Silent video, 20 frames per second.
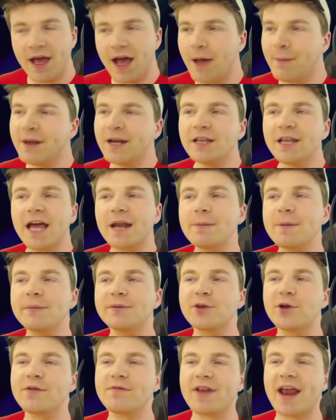I mean, a lot of people
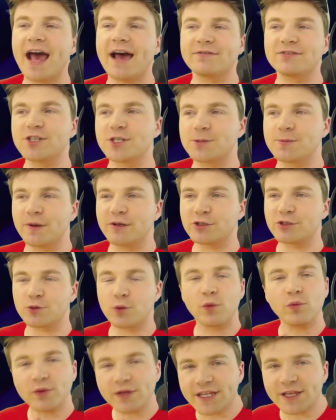don't even have six builders.
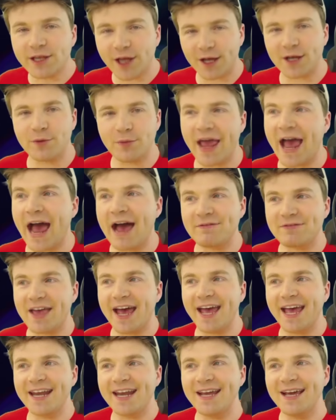We're really lucky we have
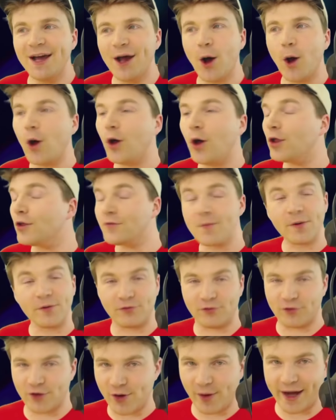that, and all of them are
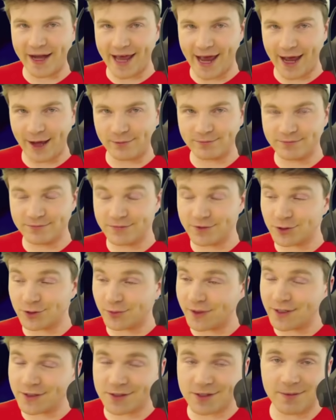free right now, so
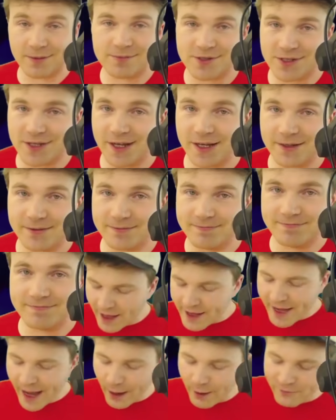we can do something sick.
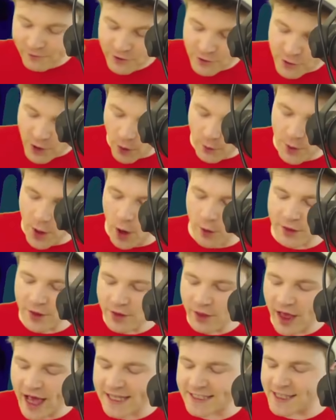Now, if you don't know,
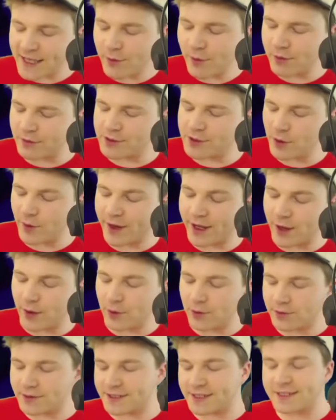the last thing we were doing
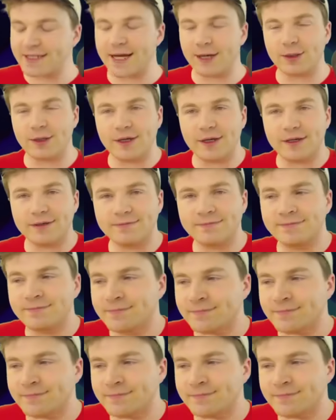was this town hall.